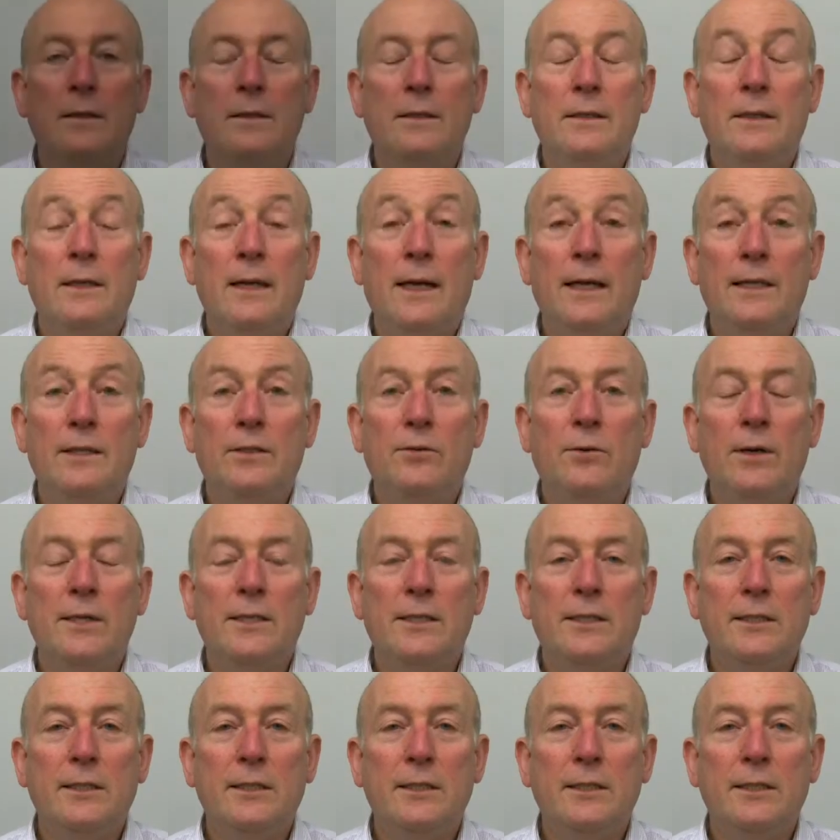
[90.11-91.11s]
The next
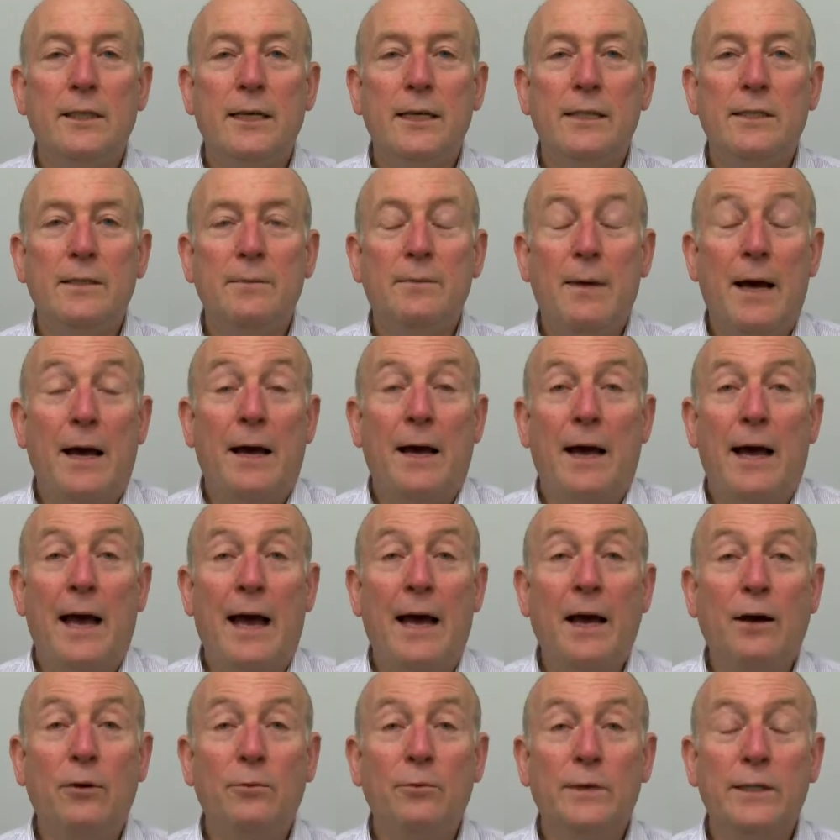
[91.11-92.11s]
question is about
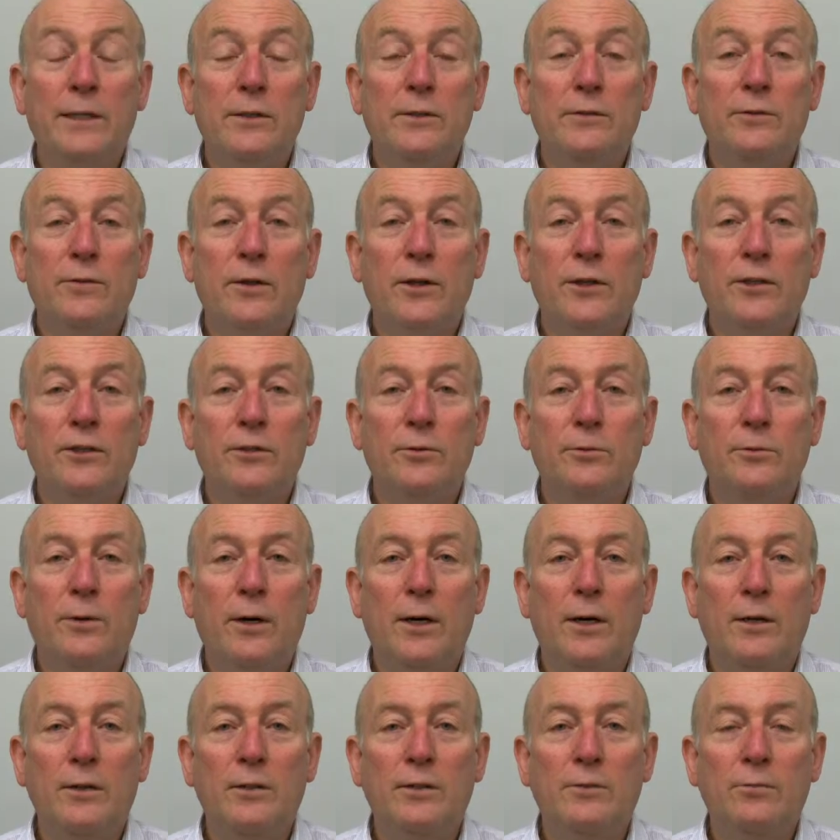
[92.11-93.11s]
how we use virtual
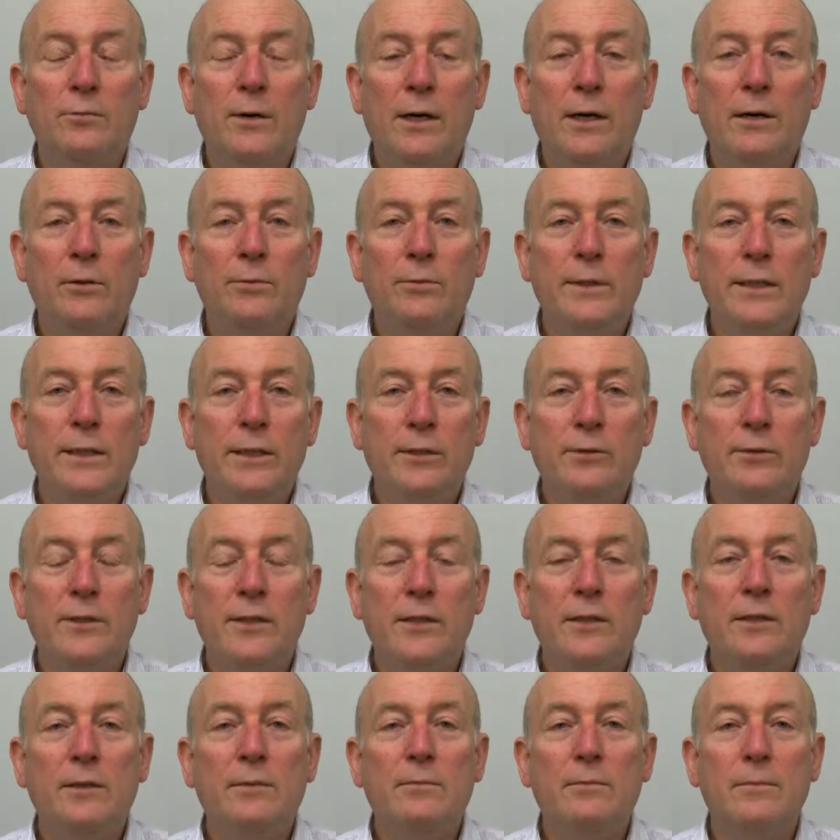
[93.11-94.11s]
worlds. Well, we
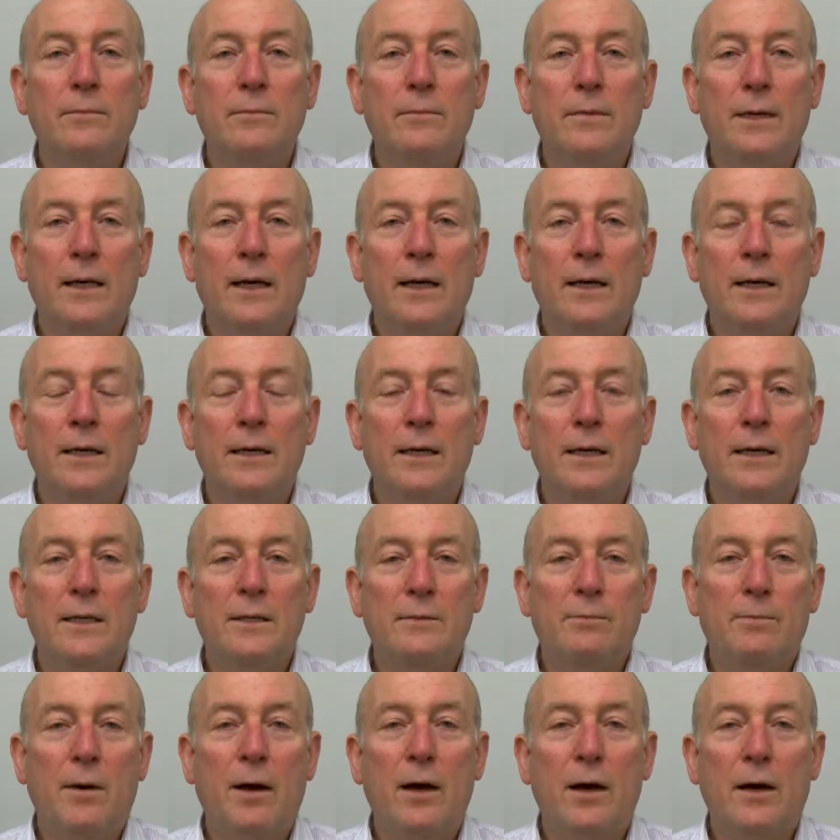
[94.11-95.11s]
use them
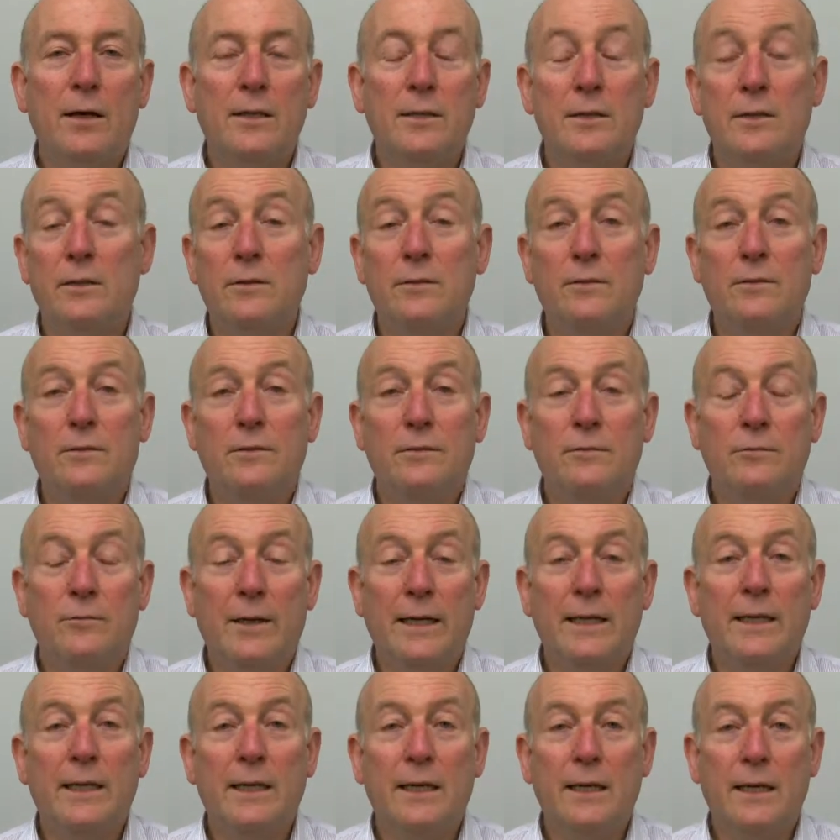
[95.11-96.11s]
as part of
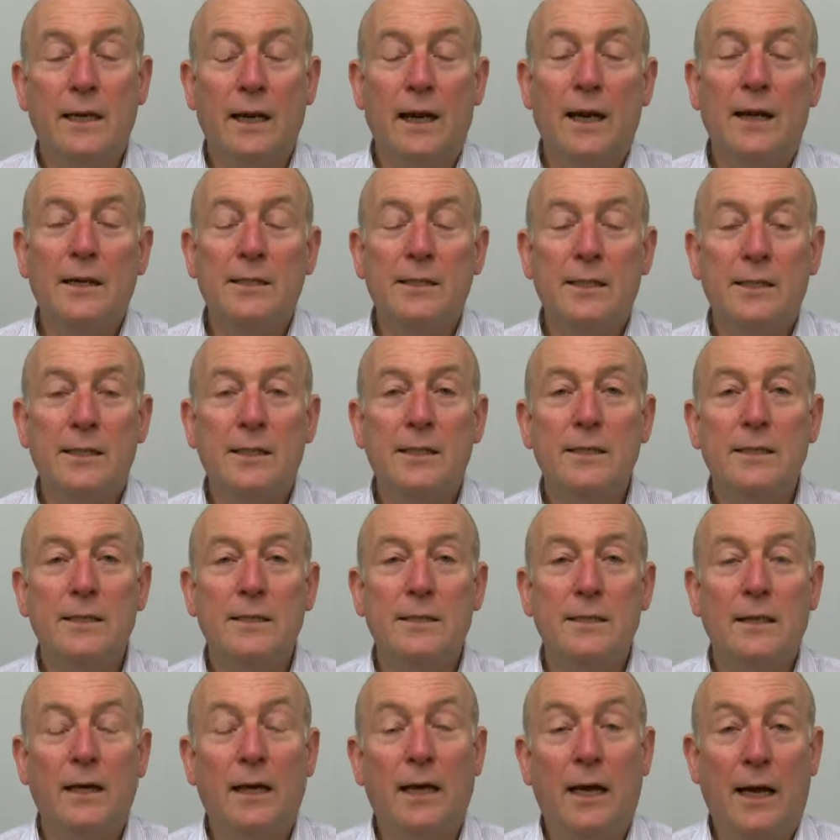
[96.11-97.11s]
regular
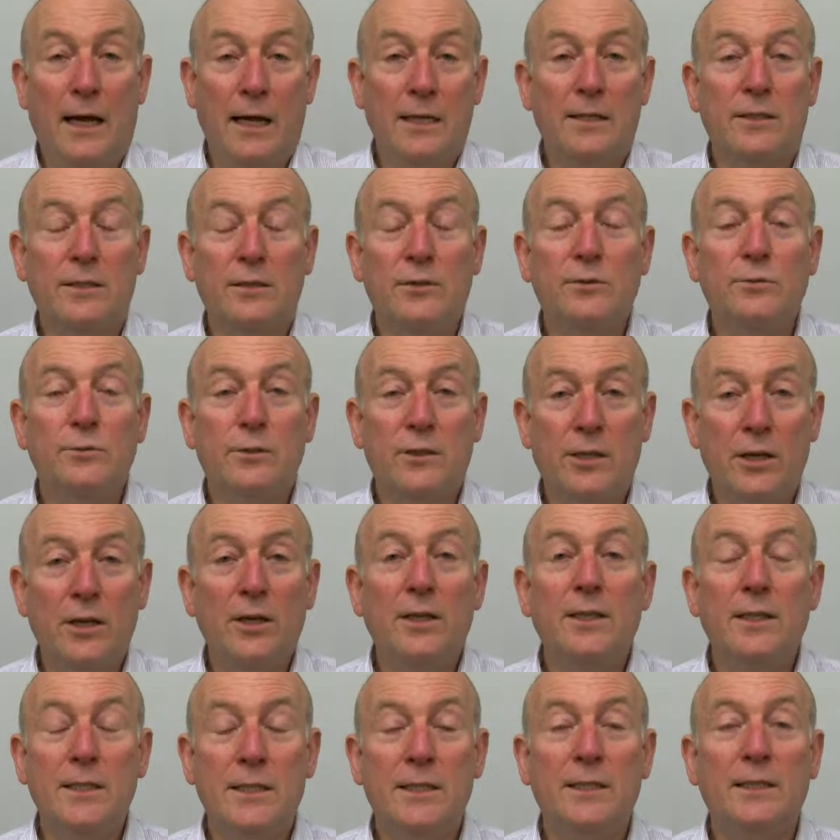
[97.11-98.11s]
classes, as an
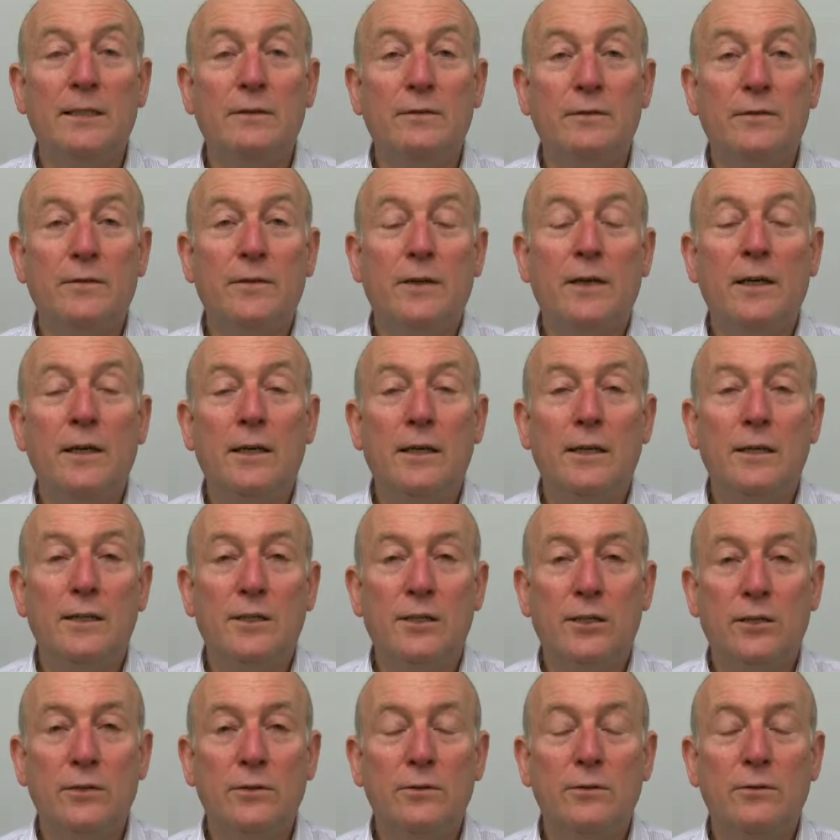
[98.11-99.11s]
alternative
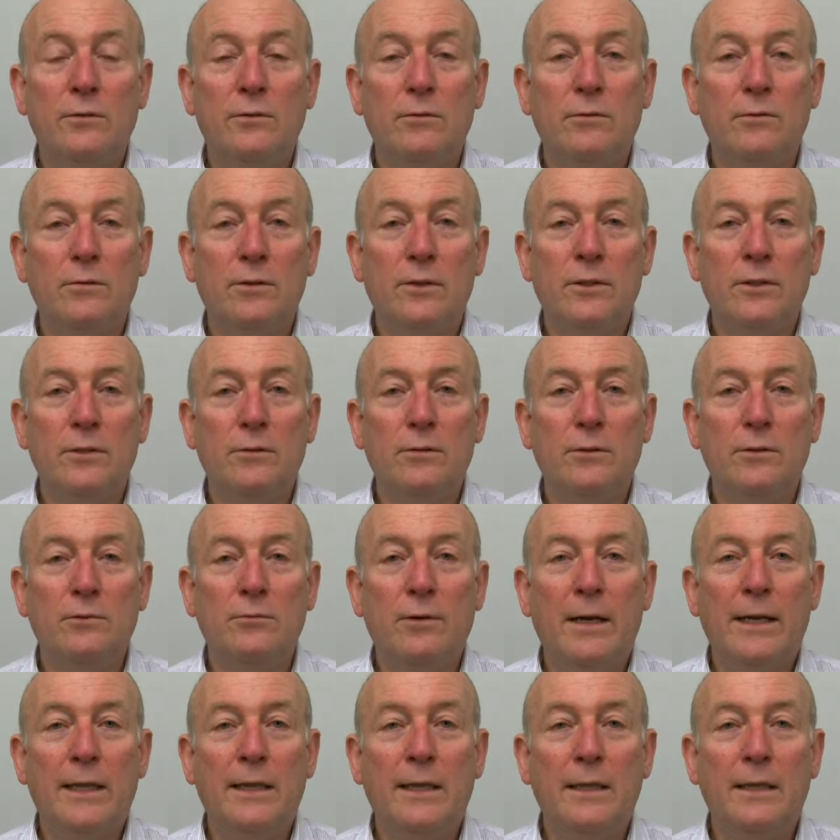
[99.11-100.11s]
to the
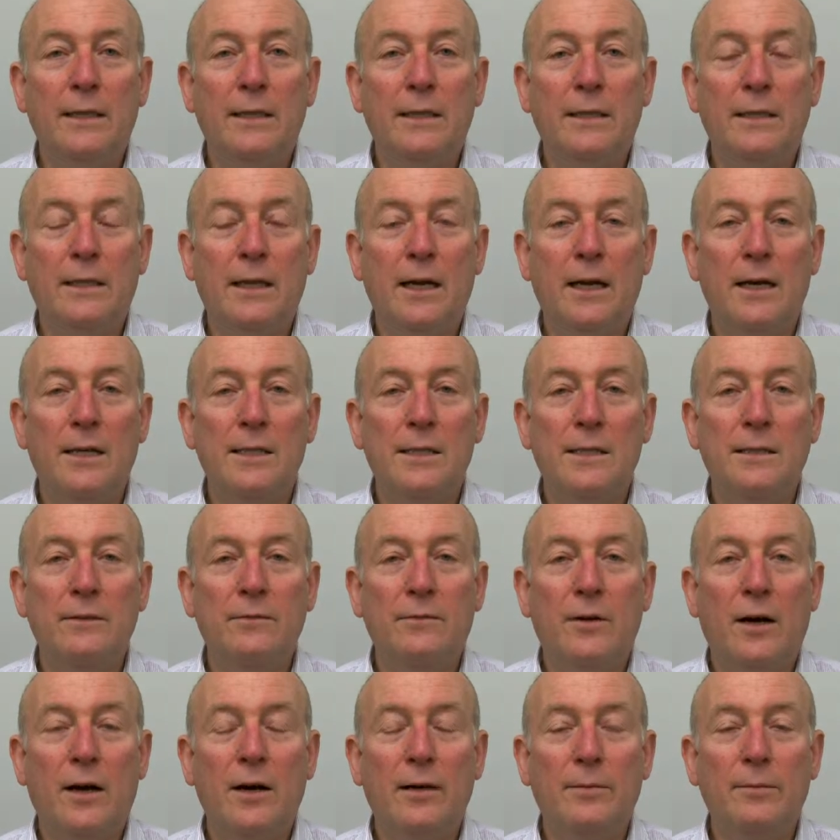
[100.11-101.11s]
regular class
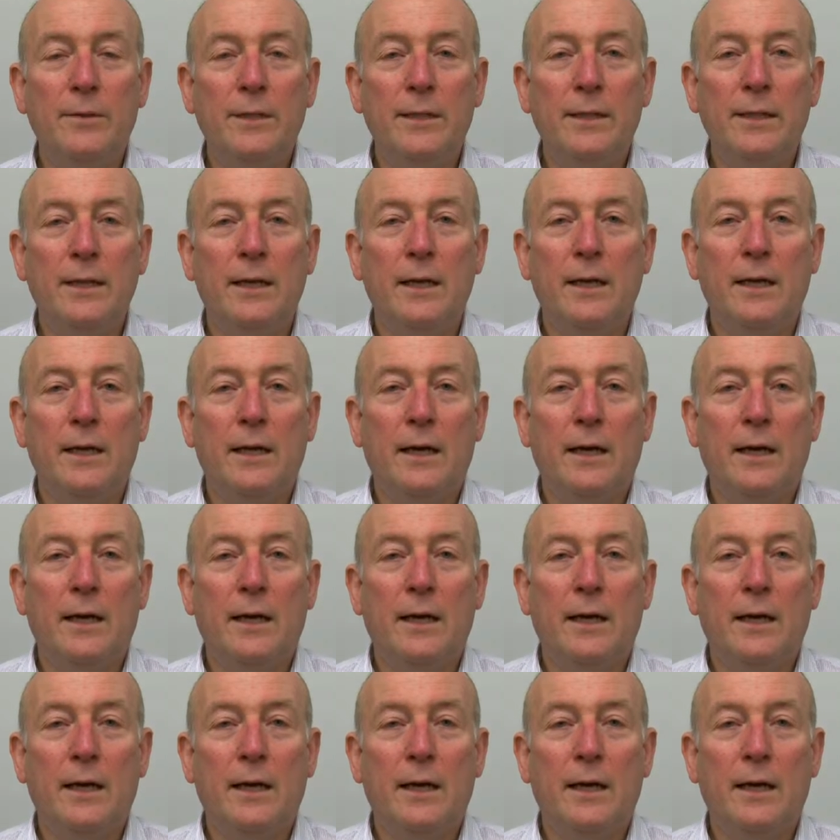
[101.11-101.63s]
environment.